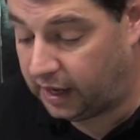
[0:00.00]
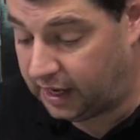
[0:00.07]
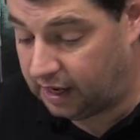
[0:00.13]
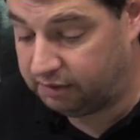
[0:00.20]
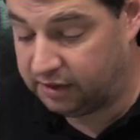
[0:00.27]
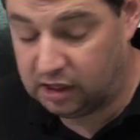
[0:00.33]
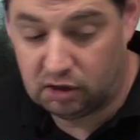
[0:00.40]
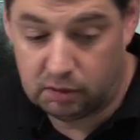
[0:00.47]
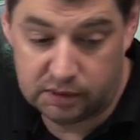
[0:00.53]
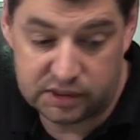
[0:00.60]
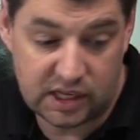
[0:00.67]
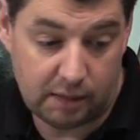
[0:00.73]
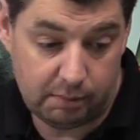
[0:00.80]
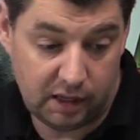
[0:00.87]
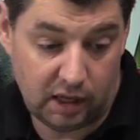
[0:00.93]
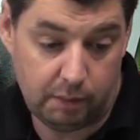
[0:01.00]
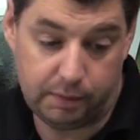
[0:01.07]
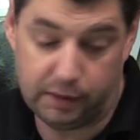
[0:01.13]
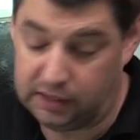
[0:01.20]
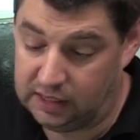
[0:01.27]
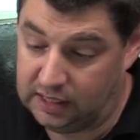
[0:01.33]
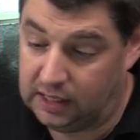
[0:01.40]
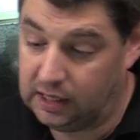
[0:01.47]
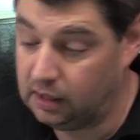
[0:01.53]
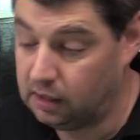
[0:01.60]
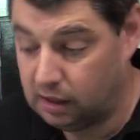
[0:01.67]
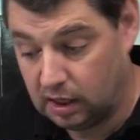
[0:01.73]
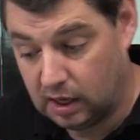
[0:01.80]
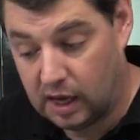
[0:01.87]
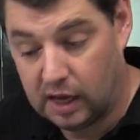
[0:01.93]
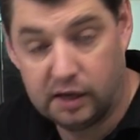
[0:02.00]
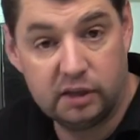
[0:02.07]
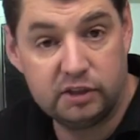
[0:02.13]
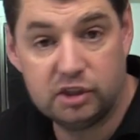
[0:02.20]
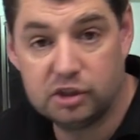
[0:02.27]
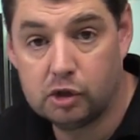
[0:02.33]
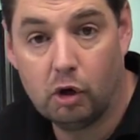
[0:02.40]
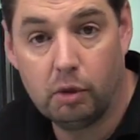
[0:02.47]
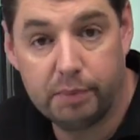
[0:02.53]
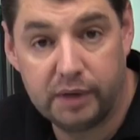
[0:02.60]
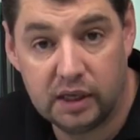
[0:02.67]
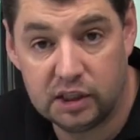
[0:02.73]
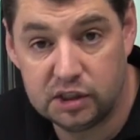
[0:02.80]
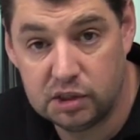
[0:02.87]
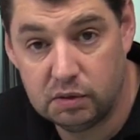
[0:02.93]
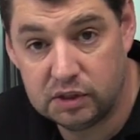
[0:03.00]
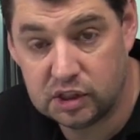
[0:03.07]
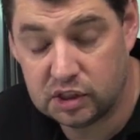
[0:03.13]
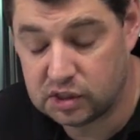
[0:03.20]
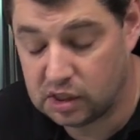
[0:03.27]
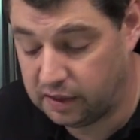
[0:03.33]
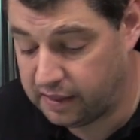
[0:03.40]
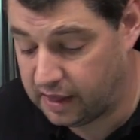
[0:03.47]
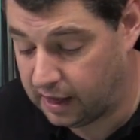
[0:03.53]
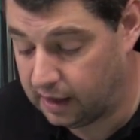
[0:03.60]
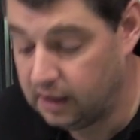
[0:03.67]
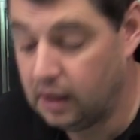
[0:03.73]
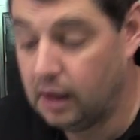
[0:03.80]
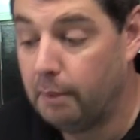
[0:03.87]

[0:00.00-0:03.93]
I have it here on my tablet, I put it here and I just copy it and do it just like that.